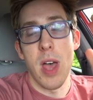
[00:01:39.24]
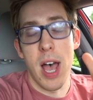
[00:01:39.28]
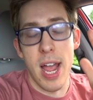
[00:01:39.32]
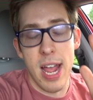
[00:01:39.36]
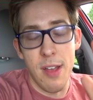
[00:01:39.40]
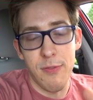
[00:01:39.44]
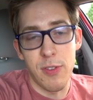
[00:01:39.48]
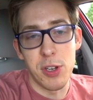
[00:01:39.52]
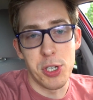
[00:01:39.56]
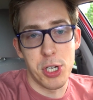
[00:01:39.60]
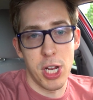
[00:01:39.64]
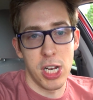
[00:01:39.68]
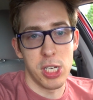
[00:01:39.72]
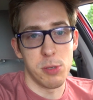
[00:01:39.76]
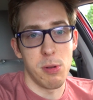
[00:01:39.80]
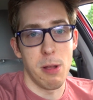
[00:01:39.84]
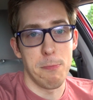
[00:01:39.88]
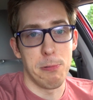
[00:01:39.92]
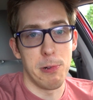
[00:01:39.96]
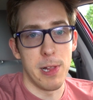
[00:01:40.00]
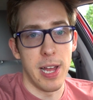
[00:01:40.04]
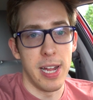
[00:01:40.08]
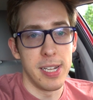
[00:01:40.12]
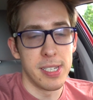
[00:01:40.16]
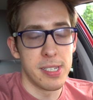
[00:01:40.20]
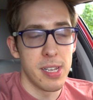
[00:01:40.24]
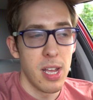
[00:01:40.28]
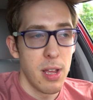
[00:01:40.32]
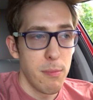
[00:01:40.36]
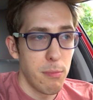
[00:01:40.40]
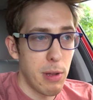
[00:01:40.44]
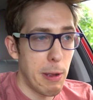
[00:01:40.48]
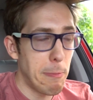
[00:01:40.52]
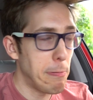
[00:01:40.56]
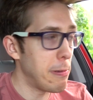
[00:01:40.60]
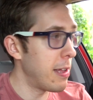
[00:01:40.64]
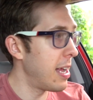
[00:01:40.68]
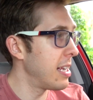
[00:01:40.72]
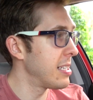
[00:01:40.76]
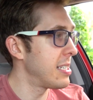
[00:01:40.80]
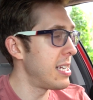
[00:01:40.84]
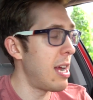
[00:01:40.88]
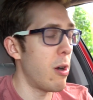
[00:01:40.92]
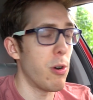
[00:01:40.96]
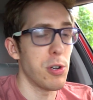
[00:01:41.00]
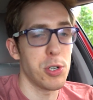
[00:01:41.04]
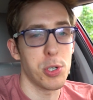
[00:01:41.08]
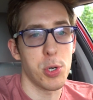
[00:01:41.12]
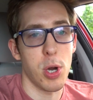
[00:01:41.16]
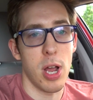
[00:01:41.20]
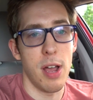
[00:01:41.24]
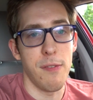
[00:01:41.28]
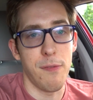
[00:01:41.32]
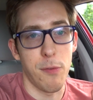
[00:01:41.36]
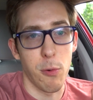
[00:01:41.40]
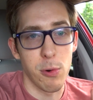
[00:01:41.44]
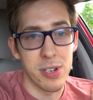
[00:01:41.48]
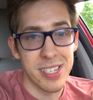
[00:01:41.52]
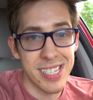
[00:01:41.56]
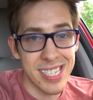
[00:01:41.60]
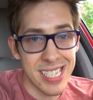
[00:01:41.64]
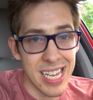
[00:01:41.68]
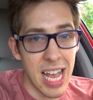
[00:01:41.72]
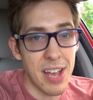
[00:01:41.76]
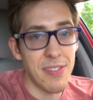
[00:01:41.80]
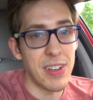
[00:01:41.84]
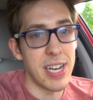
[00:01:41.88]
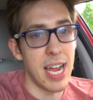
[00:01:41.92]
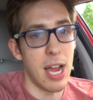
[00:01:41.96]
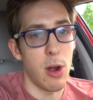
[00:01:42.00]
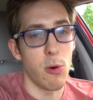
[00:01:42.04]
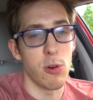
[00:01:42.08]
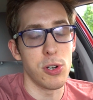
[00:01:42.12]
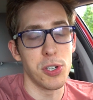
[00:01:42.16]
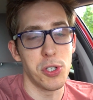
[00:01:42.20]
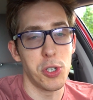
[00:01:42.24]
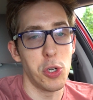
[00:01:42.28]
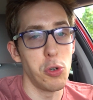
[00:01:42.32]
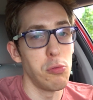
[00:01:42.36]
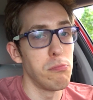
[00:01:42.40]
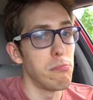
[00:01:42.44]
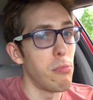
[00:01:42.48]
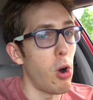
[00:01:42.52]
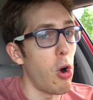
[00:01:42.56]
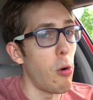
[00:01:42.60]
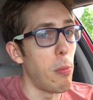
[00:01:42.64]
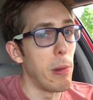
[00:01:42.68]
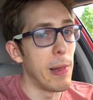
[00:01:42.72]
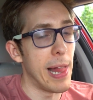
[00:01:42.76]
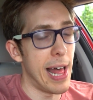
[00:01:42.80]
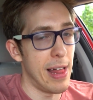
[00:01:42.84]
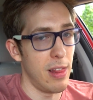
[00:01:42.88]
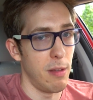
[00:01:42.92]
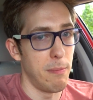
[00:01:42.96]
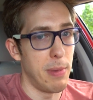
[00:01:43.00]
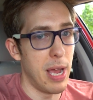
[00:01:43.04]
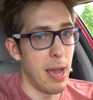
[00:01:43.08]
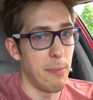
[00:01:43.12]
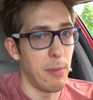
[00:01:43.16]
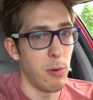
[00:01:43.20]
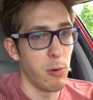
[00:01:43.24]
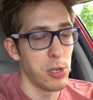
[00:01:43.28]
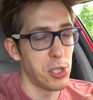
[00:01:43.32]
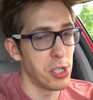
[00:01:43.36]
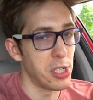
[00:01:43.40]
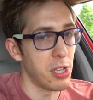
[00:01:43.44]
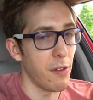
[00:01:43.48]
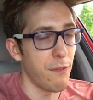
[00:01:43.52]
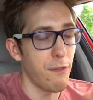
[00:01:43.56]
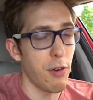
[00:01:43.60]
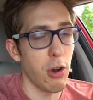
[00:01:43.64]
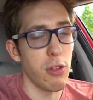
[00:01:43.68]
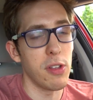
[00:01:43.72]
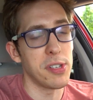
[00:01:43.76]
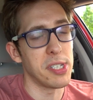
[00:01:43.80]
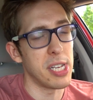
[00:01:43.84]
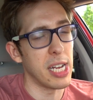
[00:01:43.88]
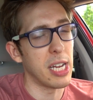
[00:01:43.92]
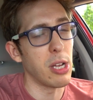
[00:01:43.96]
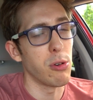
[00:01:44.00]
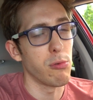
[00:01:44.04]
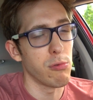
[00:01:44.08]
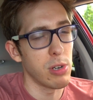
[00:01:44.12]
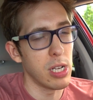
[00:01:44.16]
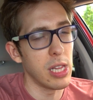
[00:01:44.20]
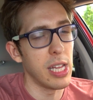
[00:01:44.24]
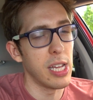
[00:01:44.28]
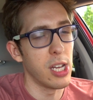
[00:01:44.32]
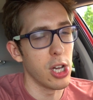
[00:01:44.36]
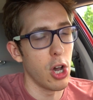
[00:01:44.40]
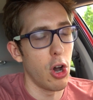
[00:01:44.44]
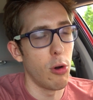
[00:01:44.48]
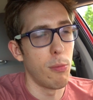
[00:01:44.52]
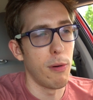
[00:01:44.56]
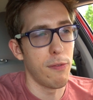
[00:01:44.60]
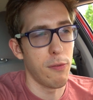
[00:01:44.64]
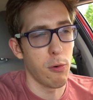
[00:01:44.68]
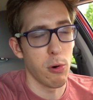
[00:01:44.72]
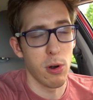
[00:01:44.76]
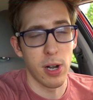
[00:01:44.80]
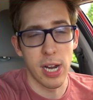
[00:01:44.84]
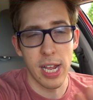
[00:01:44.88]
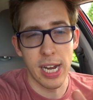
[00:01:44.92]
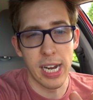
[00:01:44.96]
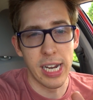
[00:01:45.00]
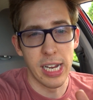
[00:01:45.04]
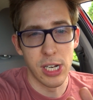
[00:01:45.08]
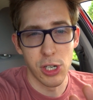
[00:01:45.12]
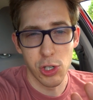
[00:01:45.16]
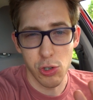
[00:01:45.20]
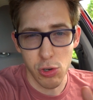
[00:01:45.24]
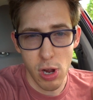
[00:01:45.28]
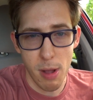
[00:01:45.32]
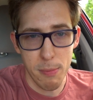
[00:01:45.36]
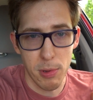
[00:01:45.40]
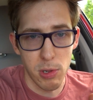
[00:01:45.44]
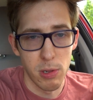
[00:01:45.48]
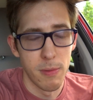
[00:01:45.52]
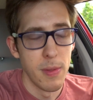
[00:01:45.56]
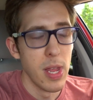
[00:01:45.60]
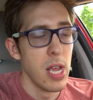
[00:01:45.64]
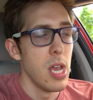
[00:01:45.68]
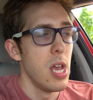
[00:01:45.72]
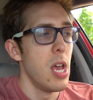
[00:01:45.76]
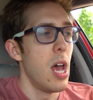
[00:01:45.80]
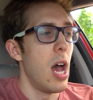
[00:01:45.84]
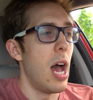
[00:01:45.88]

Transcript: I have to change my plans. My plans now are to drive for seven hours to Mobile, Alabama, which is the furthest I can really go before getting in trouble.